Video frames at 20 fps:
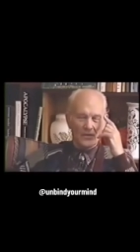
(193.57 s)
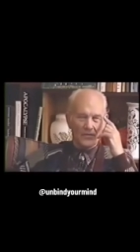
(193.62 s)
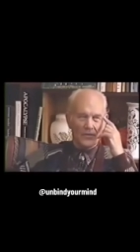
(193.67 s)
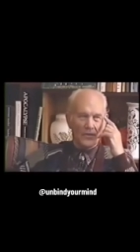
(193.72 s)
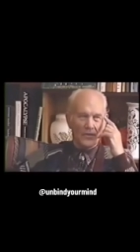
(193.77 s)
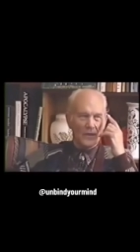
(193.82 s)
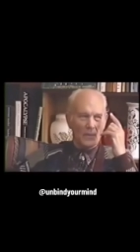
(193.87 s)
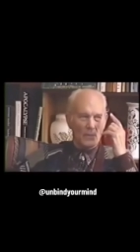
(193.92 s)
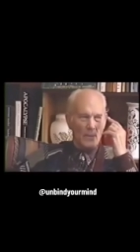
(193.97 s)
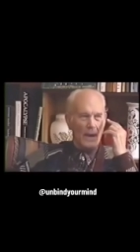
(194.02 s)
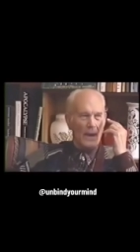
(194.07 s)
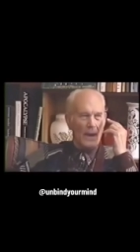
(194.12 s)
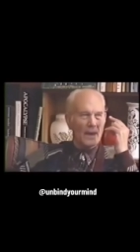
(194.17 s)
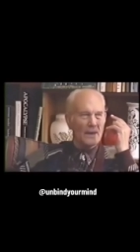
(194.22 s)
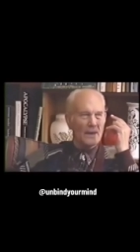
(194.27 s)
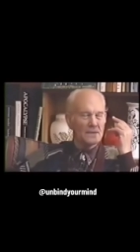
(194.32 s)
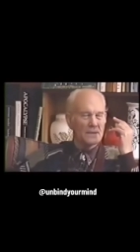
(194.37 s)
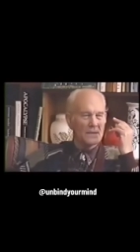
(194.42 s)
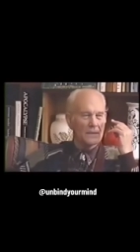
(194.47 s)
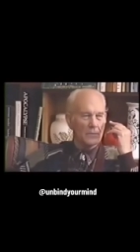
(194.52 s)
for the
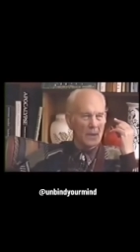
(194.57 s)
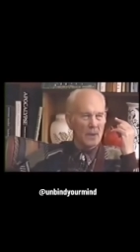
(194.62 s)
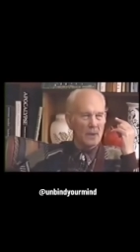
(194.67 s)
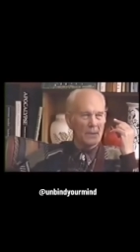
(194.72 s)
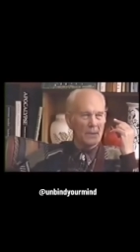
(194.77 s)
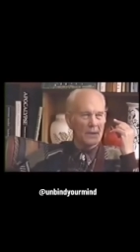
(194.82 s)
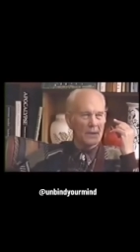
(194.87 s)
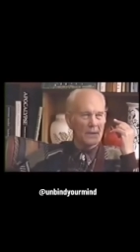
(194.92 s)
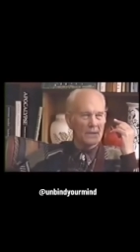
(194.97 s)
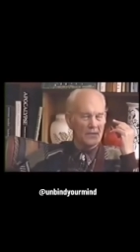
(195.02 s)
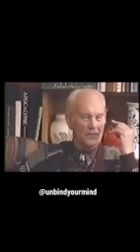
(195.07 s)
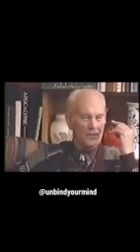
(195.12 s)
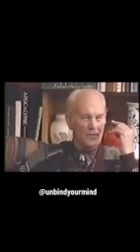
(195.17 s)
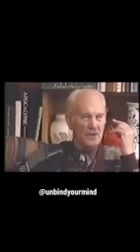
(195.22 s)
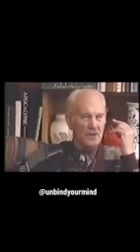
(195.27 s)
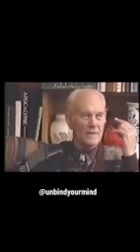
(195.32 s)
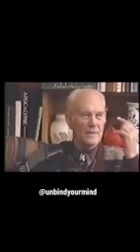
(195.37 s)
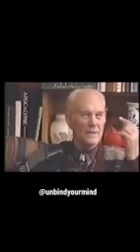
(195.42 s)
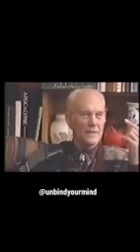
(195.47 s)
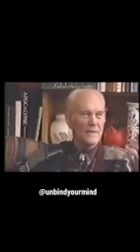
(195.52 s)
minds of the public to
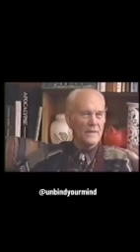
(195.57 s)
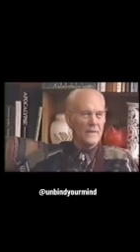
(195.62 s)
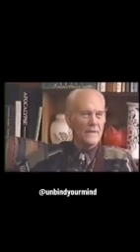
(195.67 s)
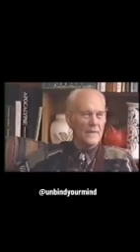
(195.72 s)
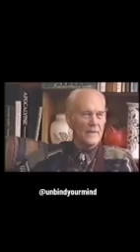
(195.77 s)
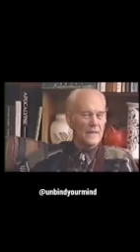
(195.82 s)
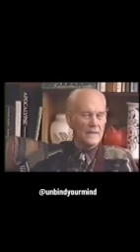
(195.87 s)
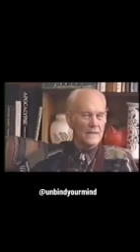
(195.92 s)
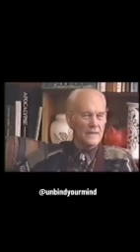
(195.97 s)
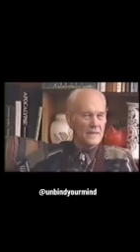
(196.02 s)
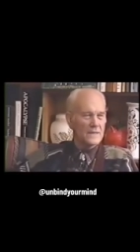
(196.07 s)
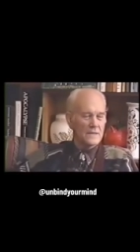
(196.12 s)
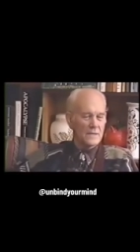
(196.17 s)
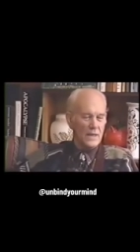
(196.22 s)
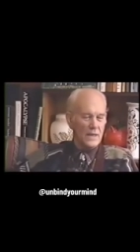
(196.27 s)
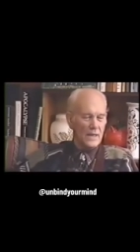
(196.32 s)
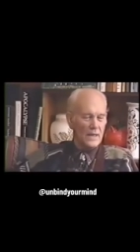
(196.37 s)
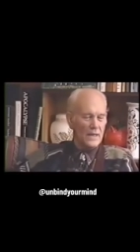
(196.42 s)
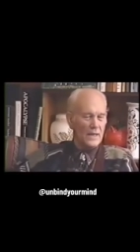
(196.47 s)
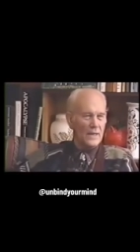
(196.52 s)
feel that it is
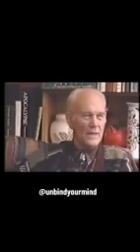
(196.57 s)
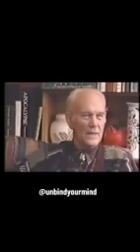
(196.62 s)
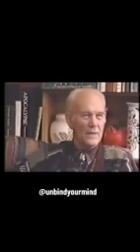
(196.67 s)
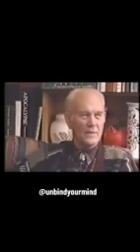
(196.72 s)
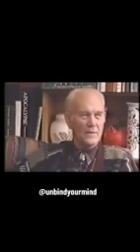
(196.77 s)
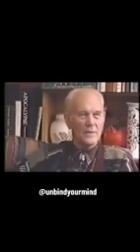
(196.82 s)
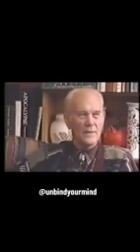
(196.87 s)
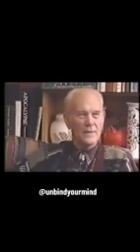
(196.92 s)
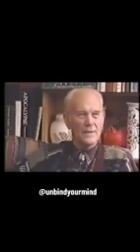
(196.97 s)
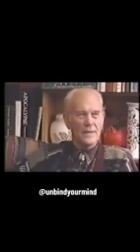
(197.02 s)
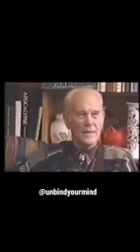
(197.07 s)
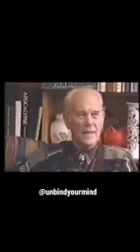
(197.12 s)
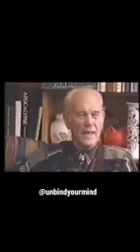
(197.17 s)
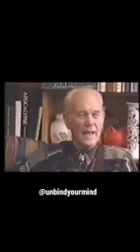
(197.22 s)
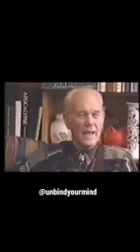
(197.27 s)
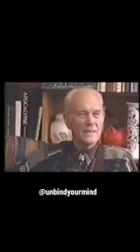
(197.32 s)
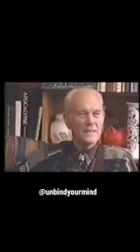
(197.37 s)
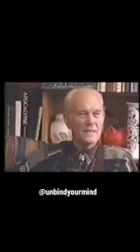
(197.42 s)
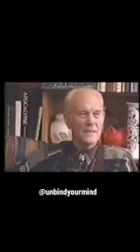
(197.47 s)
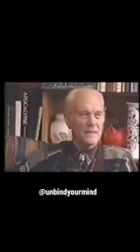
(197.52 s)
an
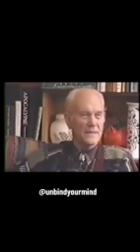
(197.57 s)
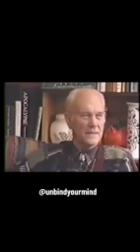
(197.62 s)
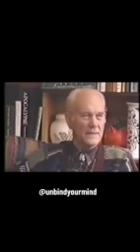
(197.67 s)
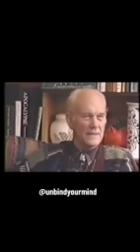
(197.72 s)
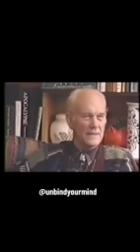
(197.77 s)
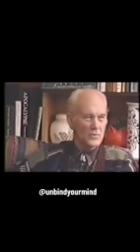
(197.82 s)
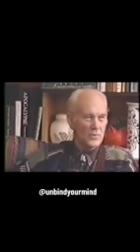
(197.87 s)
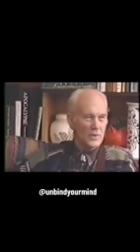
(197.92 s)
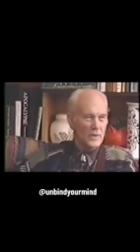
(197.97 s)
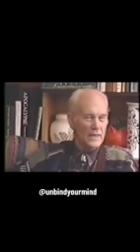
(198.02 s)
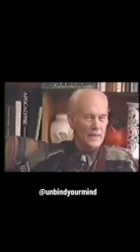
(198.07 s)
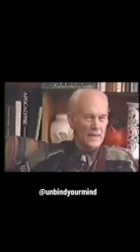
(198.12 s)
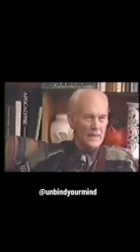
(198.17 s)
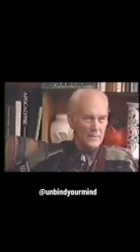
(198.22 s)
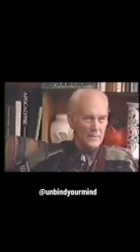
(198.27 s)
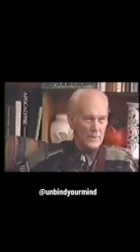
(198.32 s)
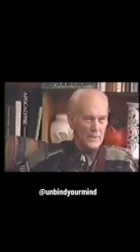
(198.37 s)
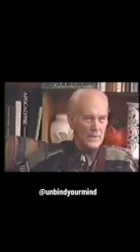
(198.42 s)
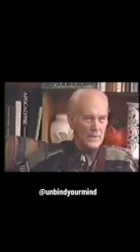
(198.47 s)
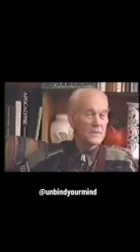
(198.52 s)
asset that is running
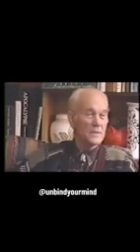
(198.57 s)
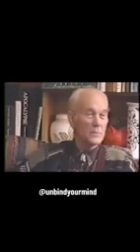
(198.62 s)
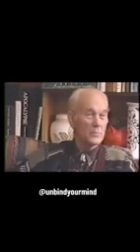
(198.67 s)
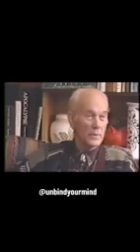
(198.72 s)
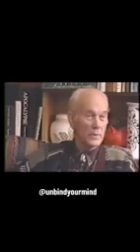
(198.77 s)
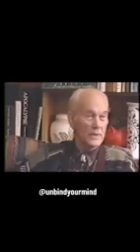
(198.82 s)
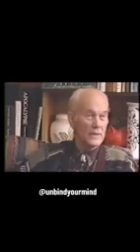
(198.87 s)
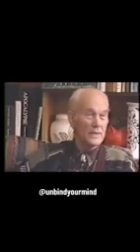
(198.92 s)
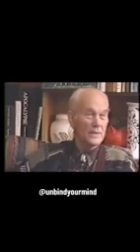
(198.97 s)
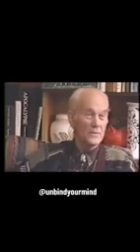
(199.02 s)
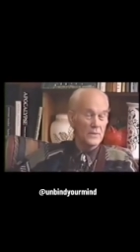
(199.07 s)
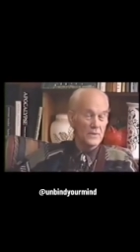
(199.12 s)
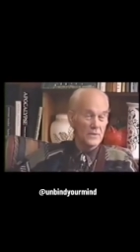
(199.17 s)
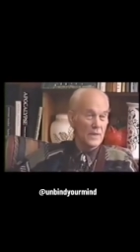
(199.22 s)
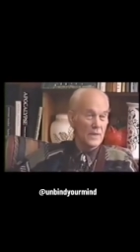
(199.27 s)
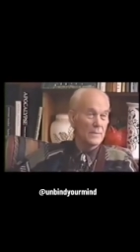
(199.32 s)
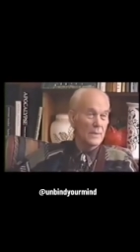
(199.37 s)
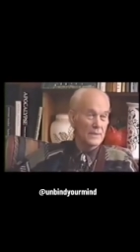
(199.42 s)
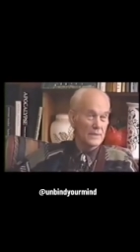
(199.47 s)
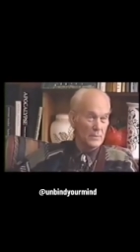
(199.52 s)
out, being depleted. We
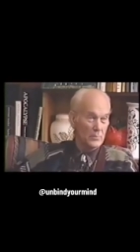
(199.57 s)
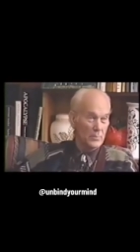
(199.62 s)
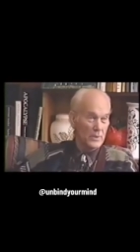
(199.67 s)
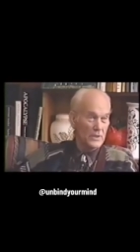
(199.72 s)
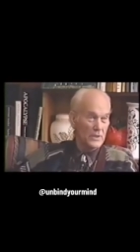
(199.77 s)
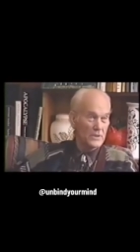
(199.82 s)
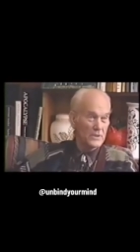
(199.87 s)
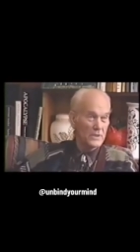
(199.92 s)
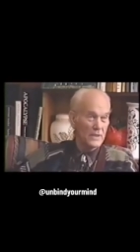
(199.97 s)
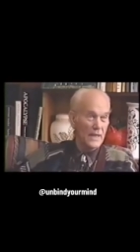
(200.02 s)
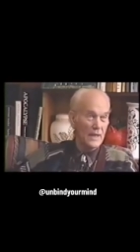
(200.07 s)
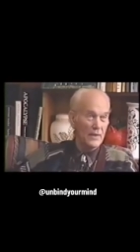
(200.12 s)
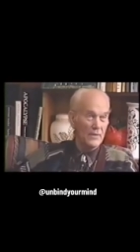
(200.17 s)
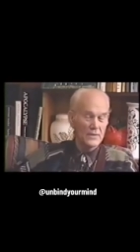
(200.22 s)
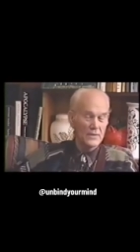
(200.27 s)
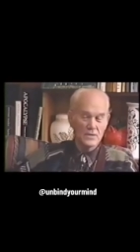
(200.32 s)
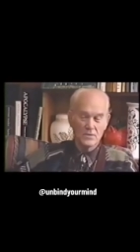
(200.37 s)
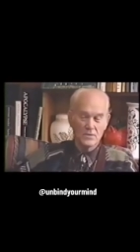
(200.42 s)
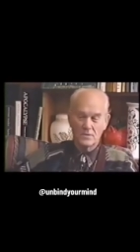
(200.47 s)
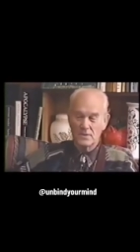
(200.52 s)
talk about depletion
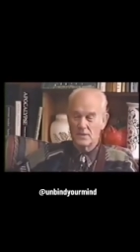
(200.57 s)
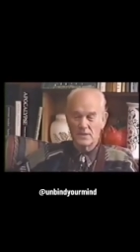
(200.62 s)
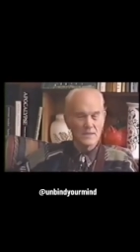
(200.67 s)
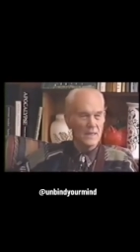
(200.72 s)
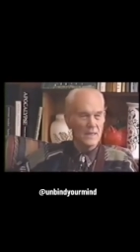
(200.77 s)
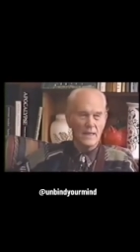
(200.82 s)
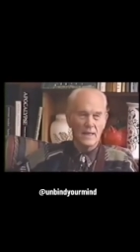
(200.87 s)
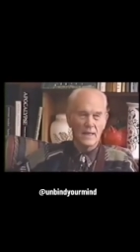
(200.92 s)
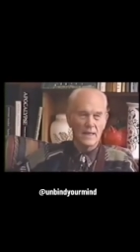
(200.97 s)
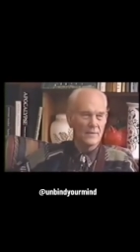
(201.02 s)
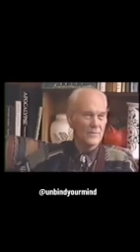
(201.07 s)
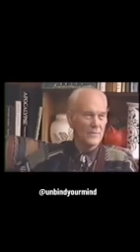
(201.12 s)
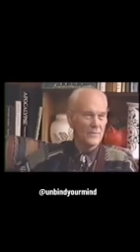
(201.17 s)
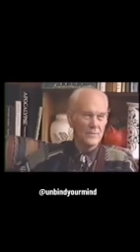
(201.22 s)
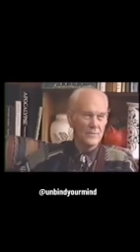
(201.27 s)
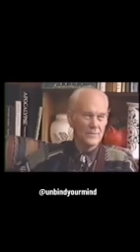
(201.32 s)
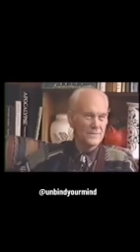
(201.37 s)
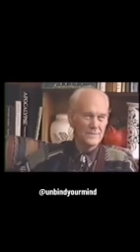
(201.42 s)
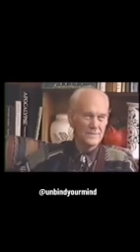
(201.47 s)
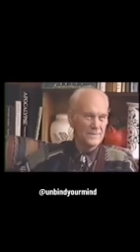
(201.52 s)
allowance, which is a lot of,
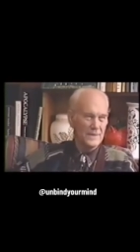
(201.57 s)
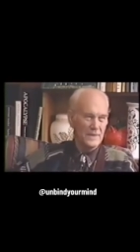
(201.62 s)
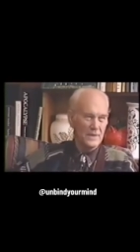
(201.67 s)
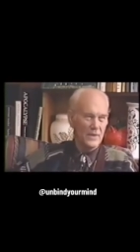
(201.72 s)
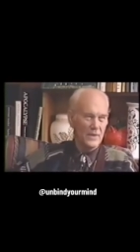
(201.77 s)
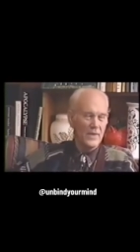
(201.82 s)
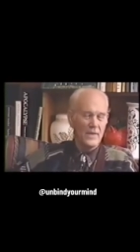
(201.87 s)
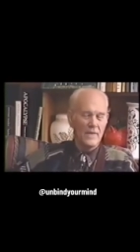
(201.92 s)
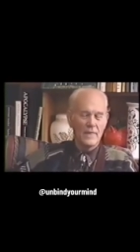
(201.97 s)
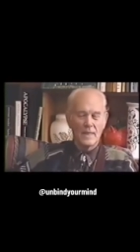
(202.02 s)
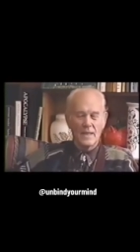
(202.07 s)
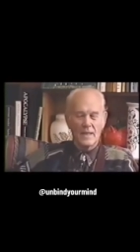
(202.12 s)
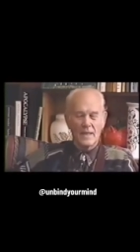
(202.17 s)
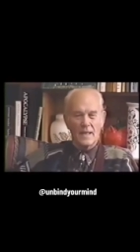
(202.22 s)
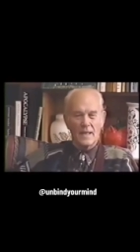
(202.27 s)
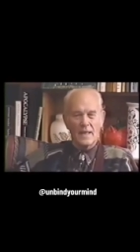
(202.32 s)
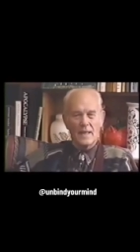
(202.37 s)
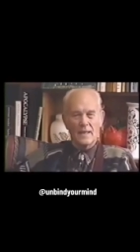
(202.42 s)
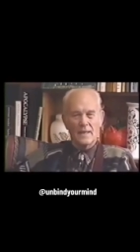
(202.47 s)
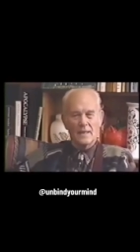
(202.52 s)
you know,
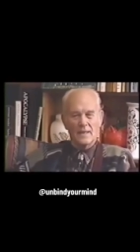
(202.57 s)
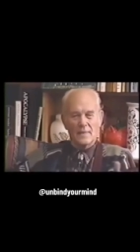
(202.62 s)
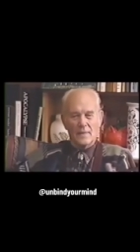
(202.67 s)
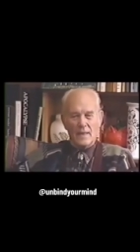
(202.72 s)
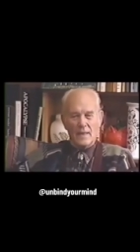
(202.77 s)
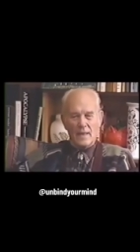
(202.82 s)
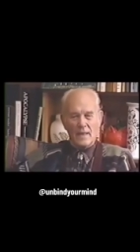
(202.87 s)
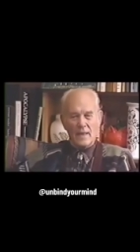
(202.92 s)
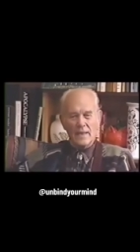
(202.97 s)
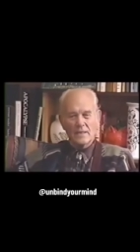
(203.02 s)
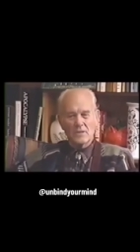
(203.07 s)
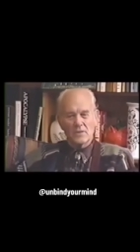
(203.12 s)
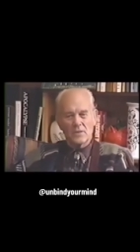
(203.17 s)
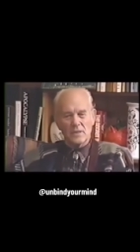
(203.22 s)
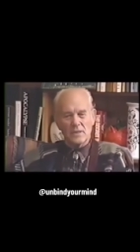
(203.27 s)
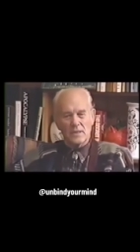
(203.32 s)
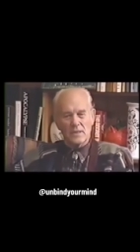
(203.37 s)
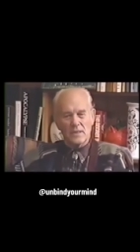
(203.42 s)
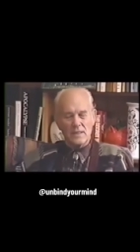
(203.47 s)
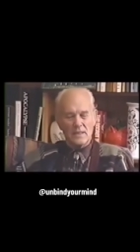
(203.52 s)
and
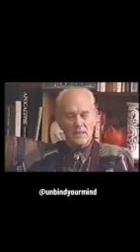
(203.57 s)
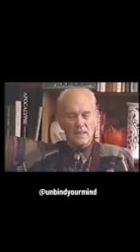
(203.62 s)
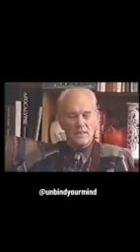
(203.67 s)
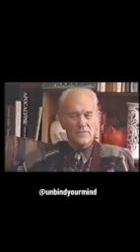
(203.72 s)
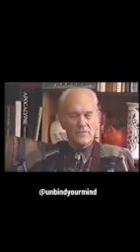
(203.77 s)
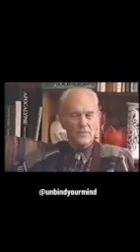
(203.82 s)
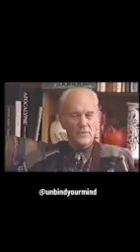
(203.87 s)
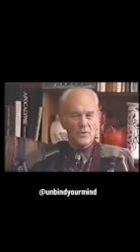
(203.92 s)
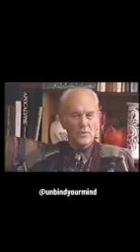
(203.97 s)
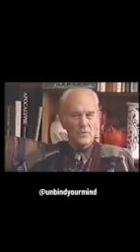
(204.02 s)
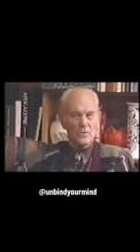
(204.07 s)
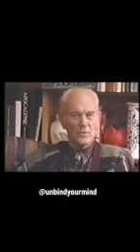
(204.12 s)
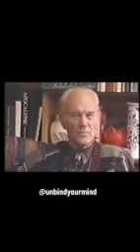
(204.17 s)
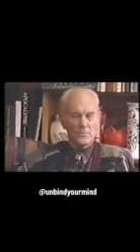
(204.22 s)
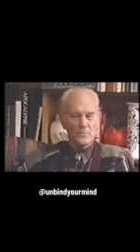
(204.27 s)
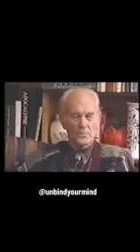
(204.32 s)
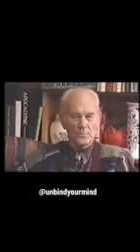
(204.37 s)
actually, if you